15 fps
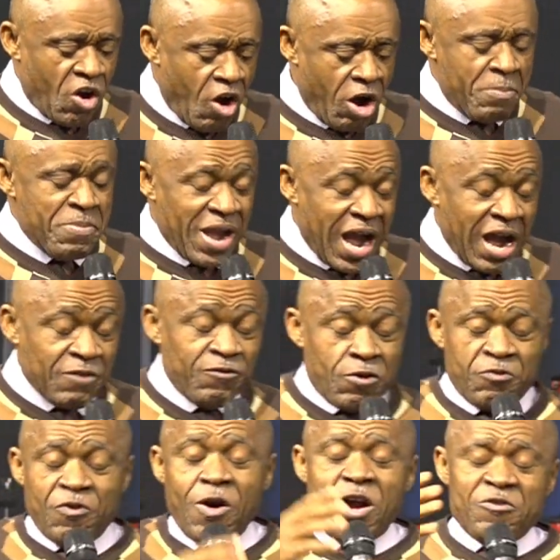On behalf
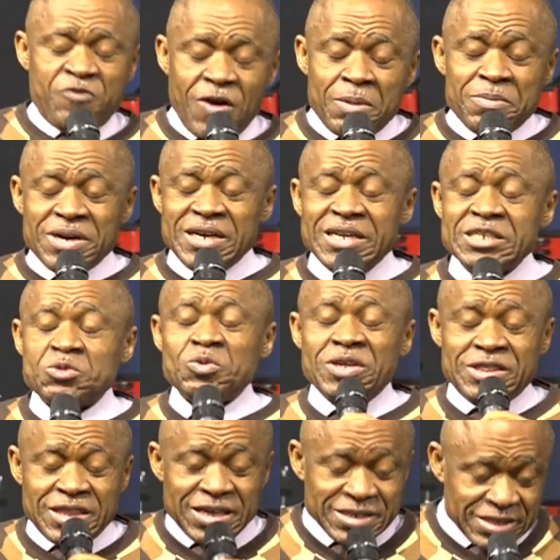of our families, we
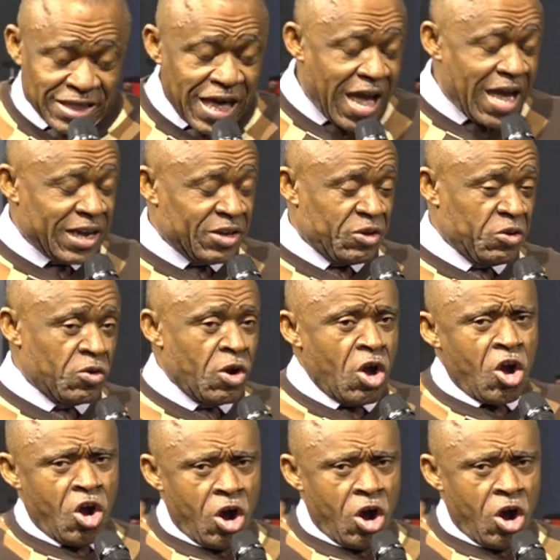say thank you.